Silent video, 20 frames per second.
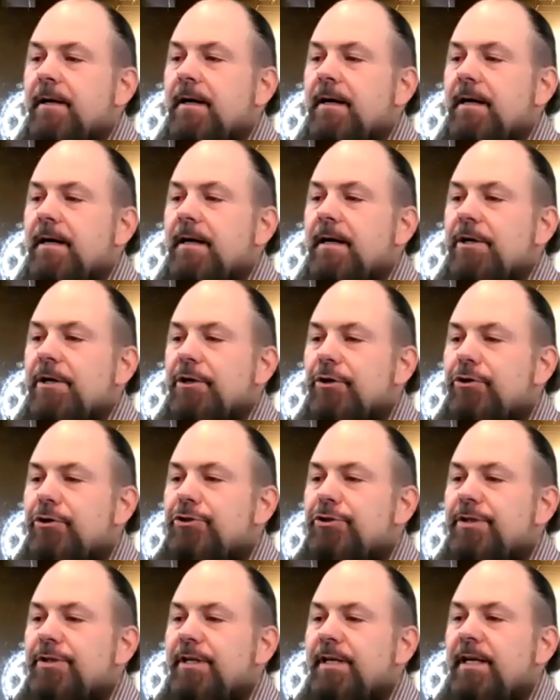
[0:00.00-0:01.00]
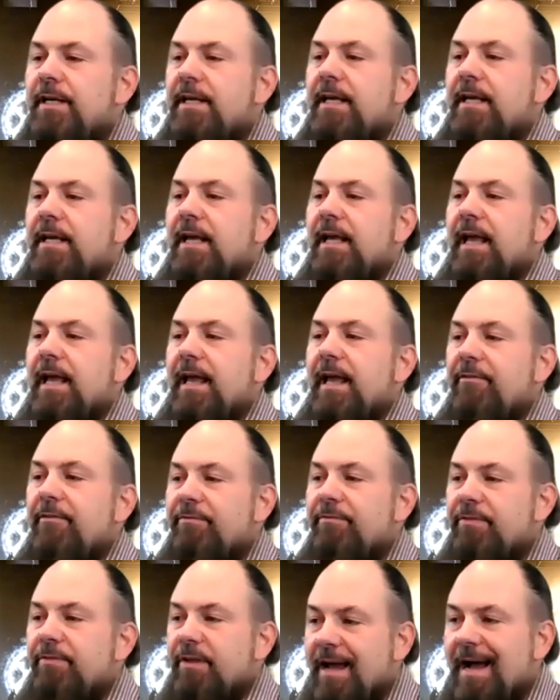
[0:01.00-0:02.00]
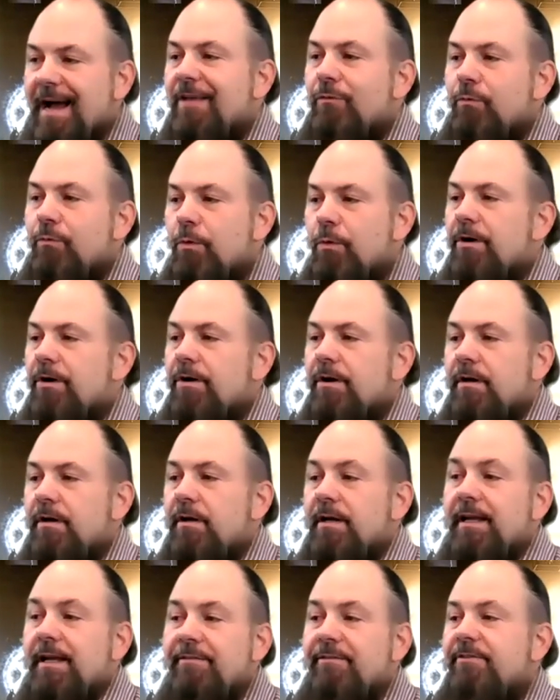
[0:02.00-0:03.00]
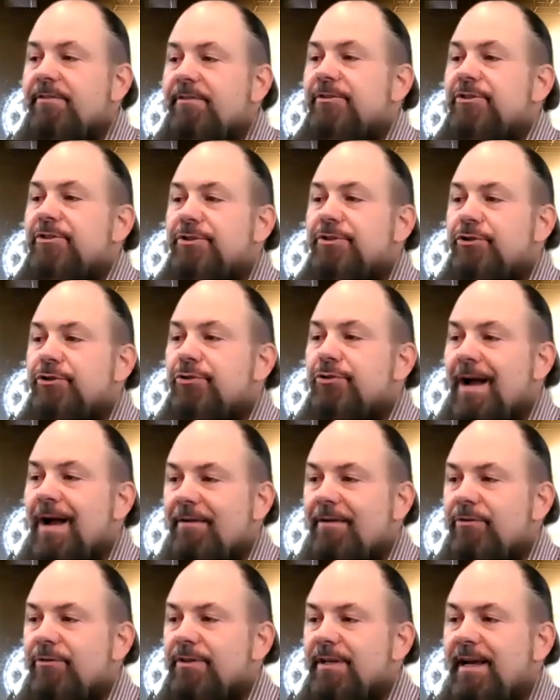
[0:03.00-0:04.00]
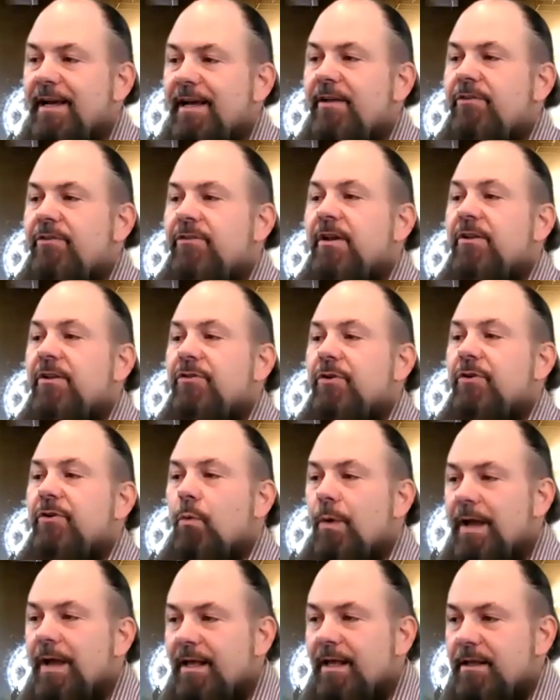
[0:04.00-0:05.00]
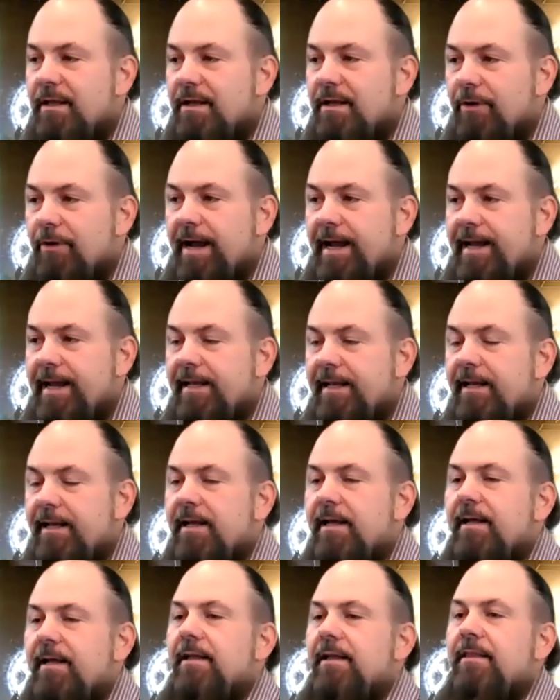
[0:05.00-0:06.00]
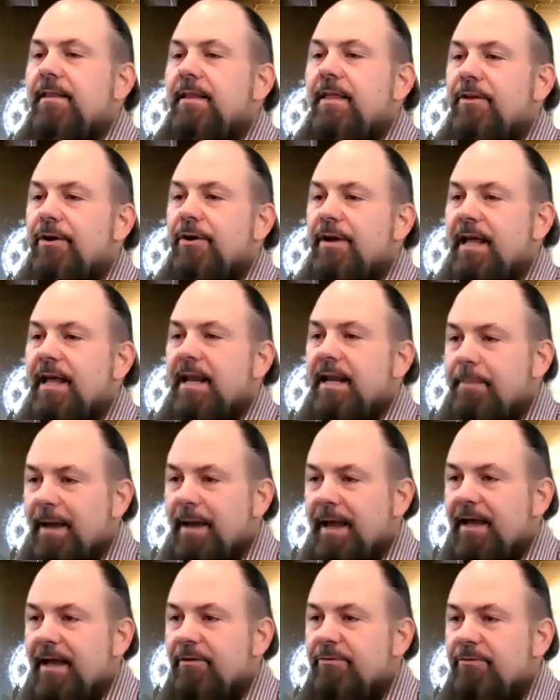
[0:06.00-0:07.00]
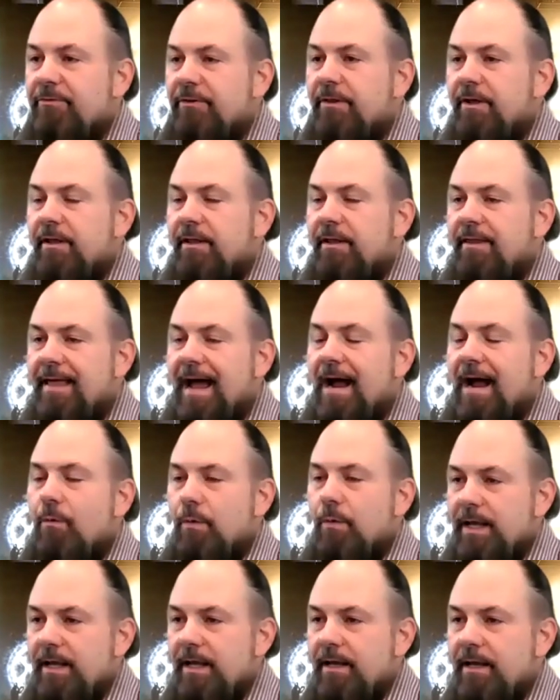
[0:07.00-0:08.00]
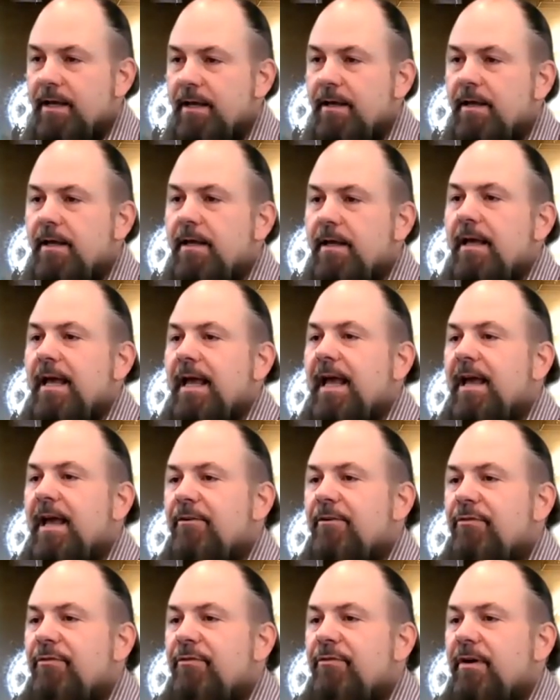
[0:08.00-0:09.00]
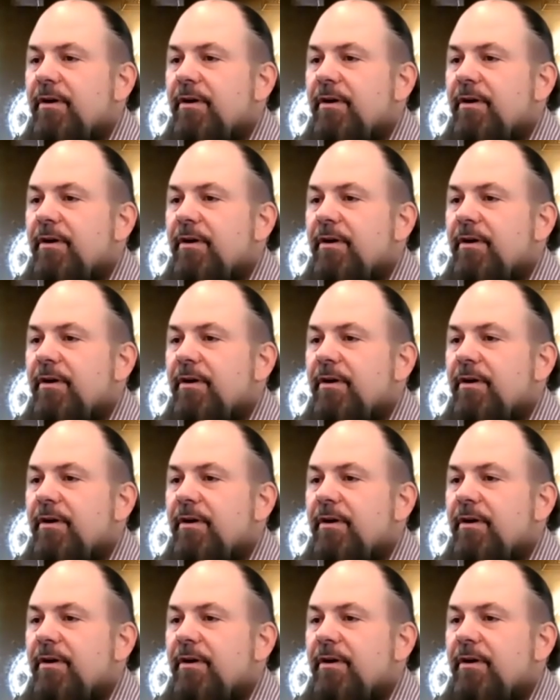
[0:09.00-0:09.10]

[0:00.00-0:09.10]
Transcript: uh, usually if the guys work, even if it's two travel days and it's a weekly rate, then they're getting paid for the, that week. If